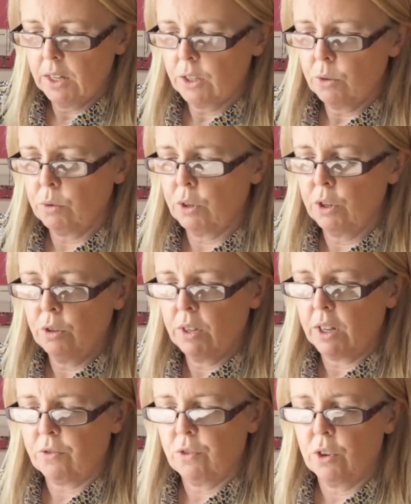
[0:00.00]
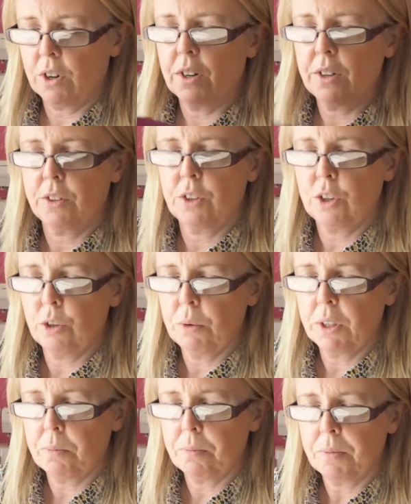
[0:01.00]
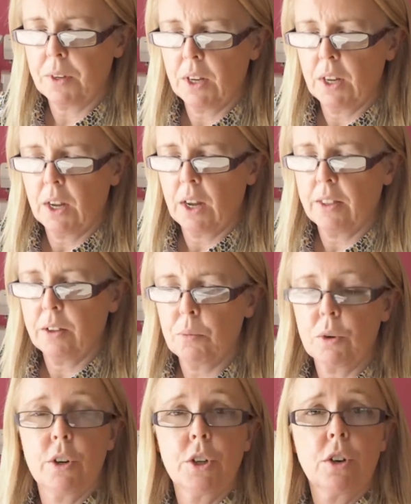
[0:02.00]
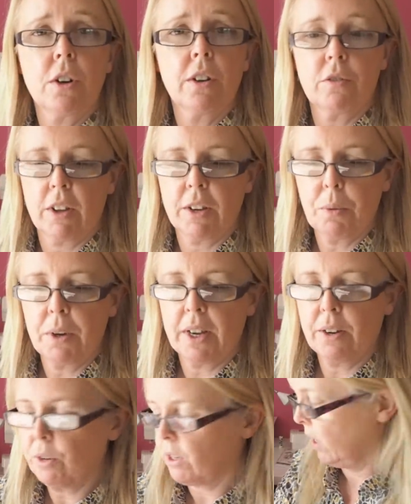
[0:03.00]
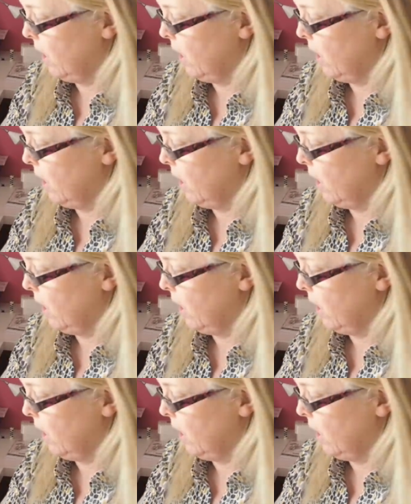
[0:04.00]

So we're going to do that for two of them and then we're going to turn it right way out